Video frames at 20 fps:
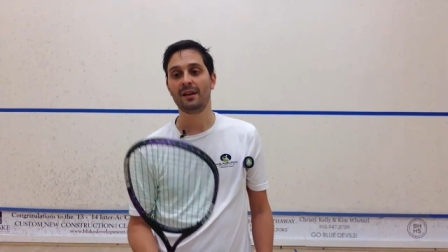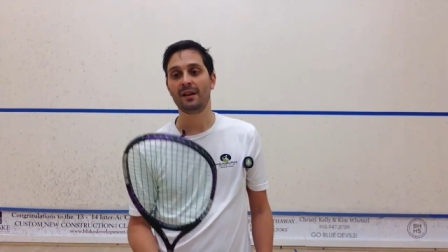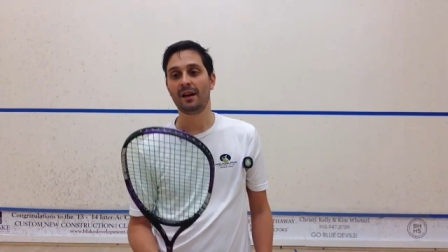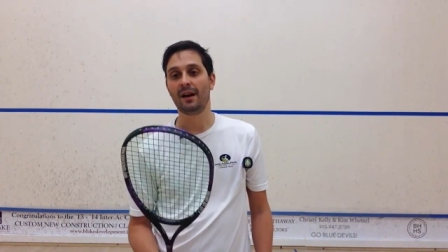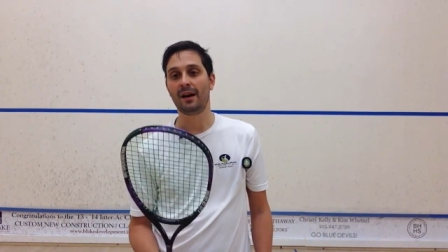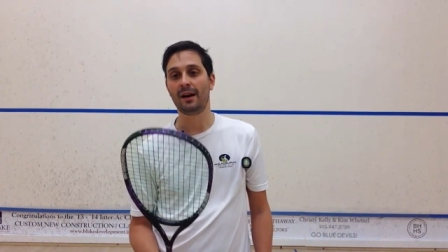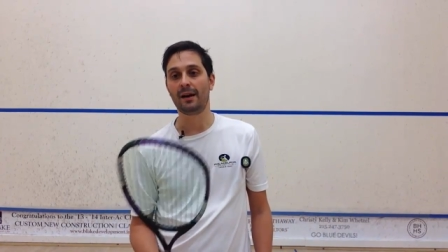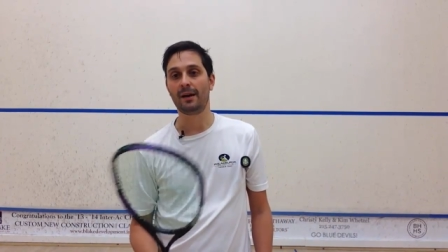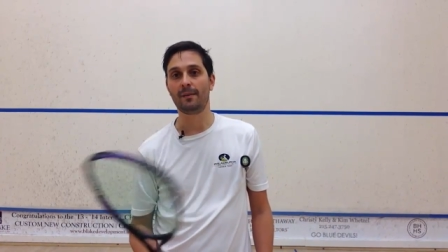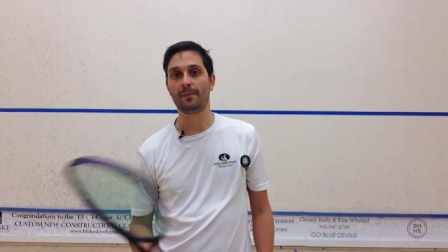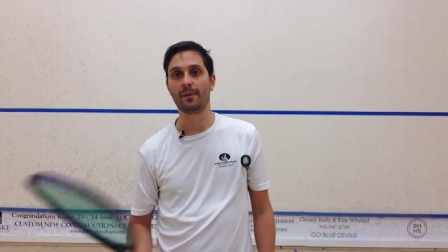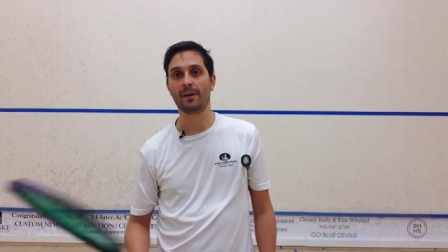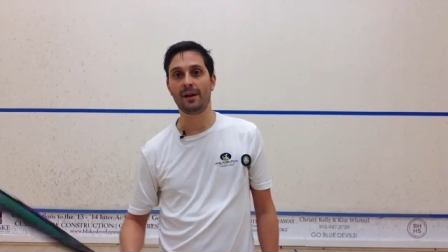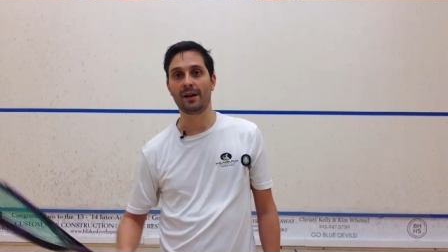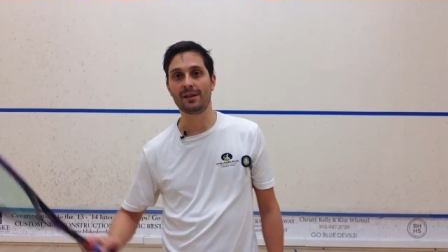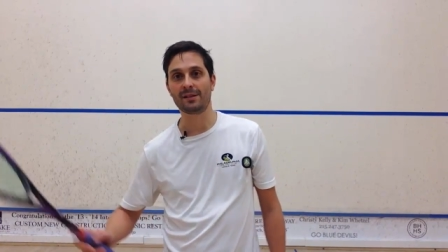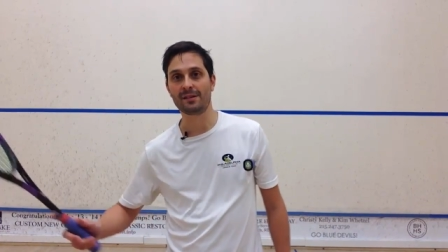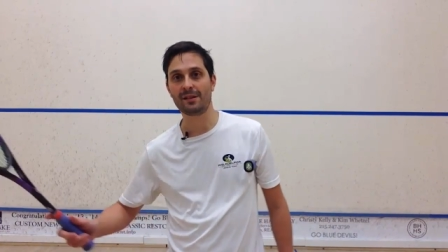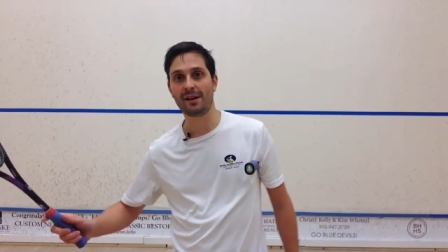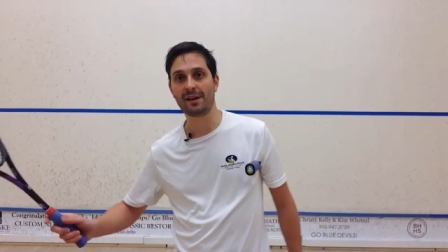Um,
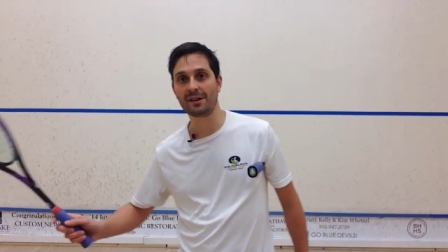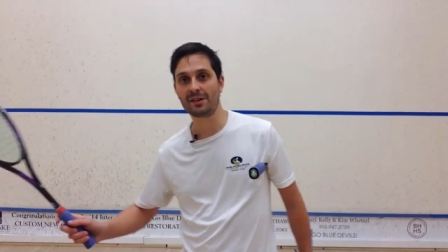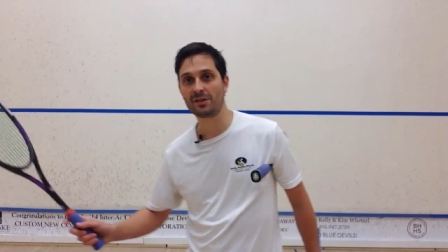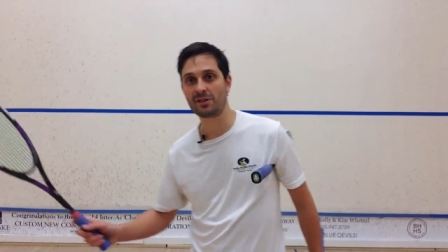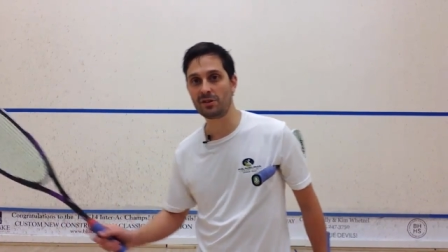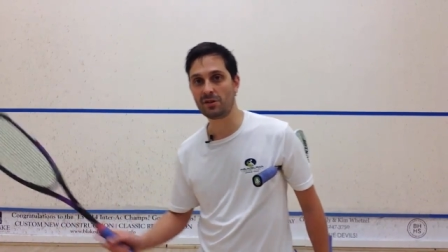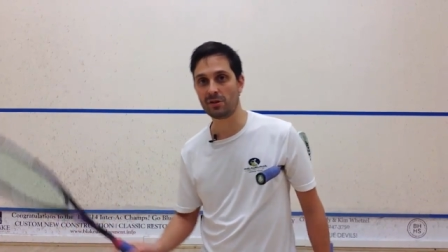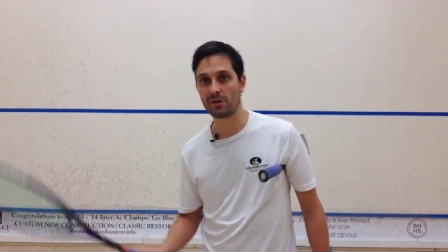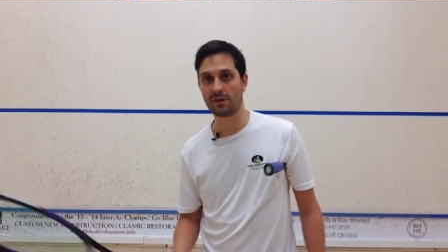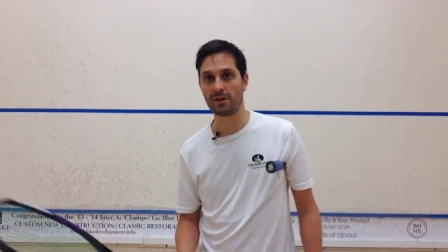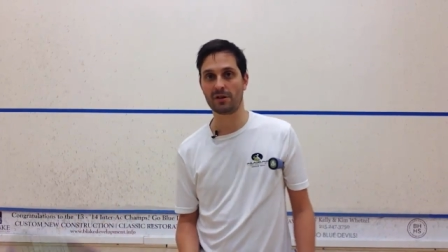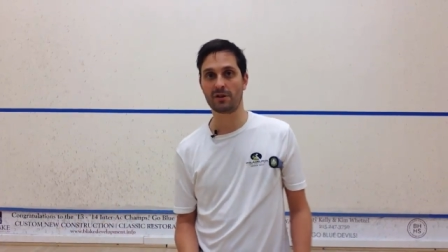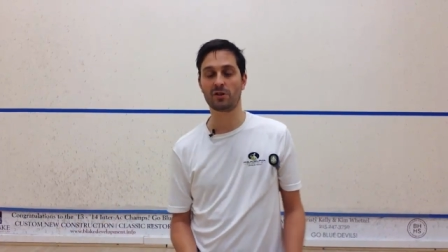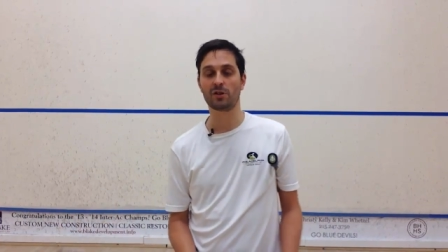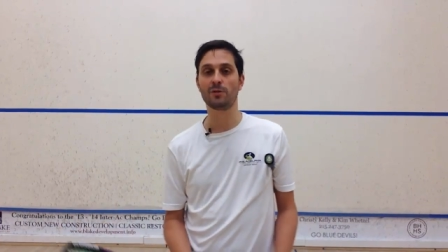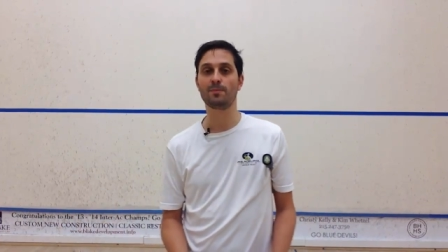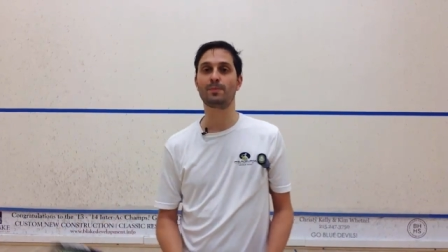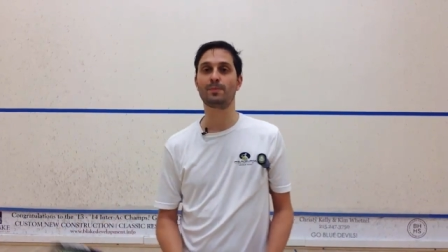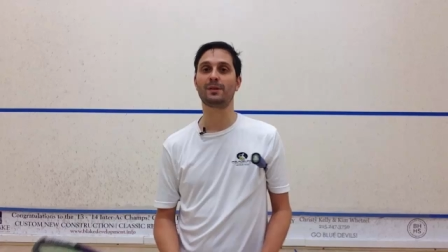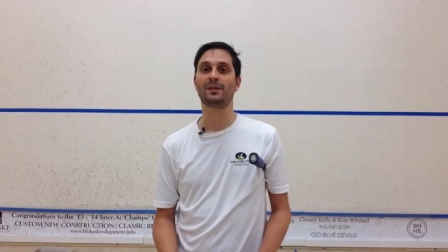as long as you're in
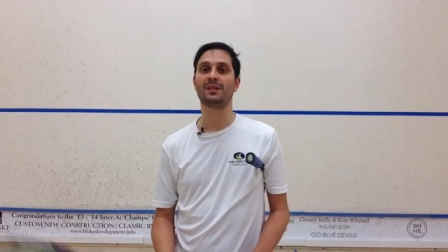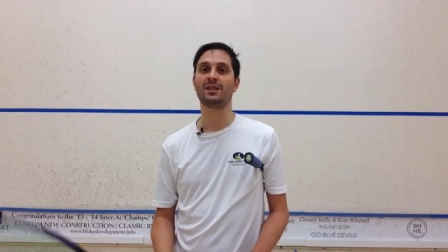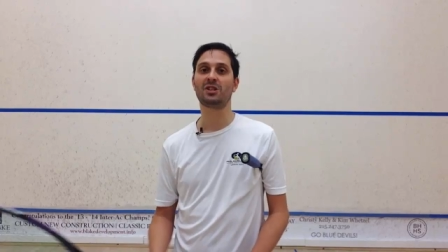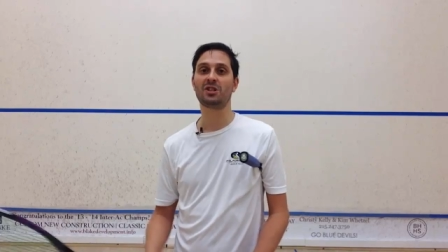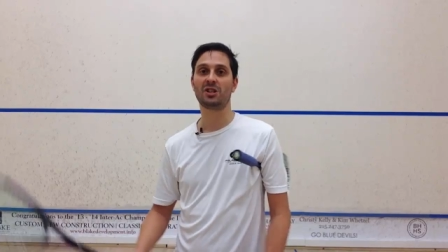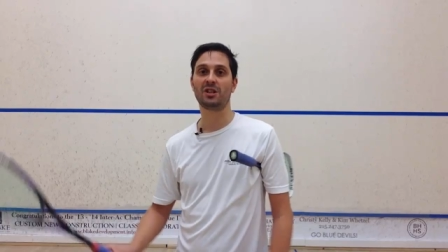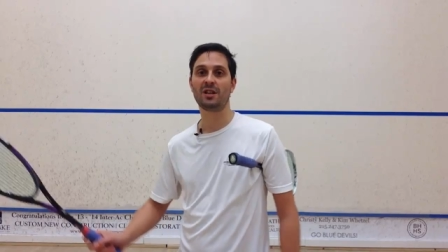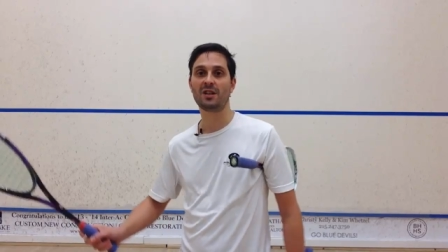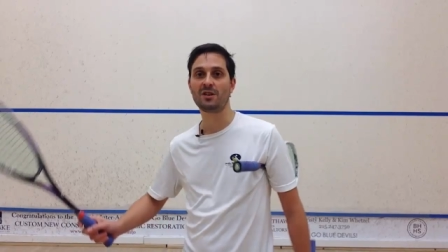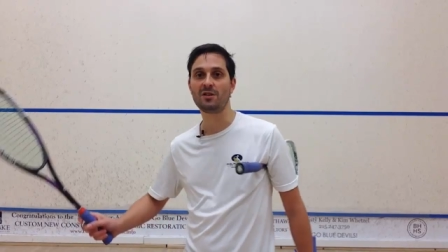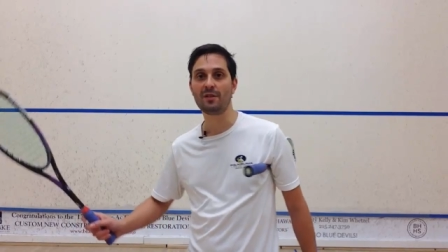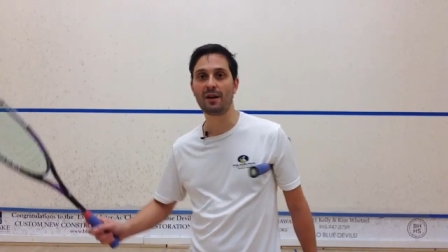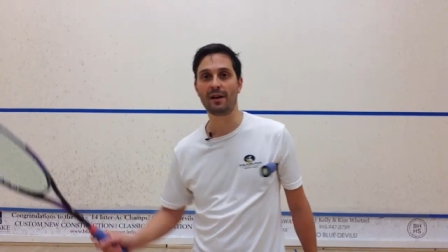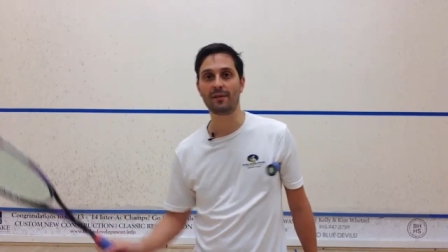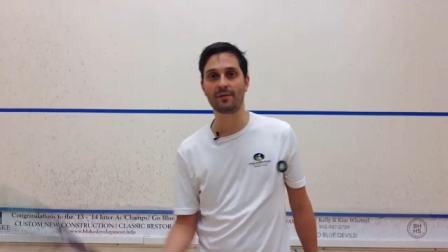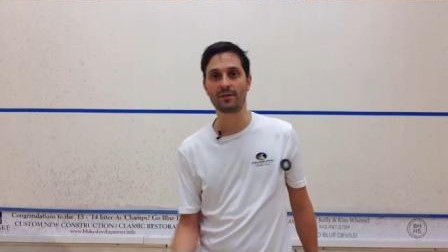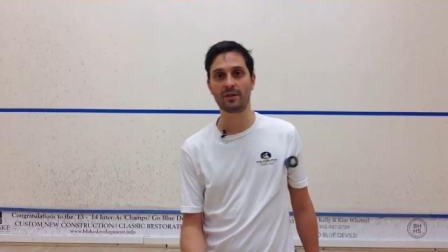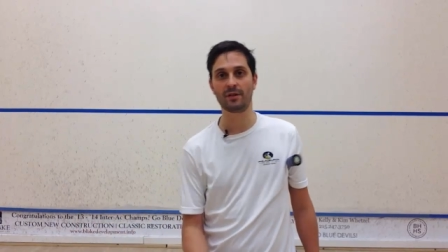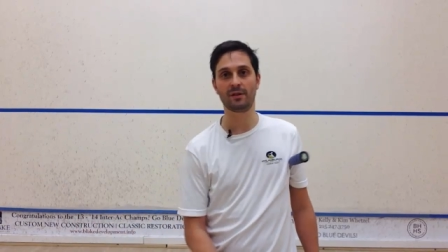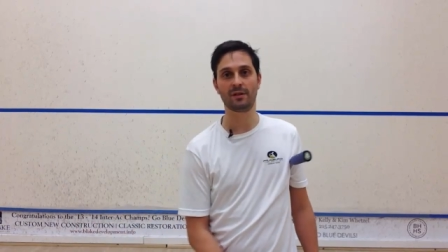good position and you
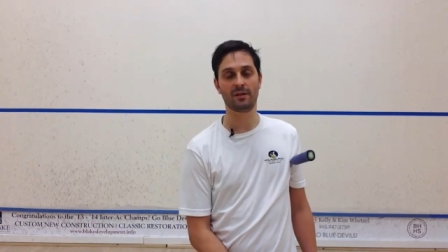have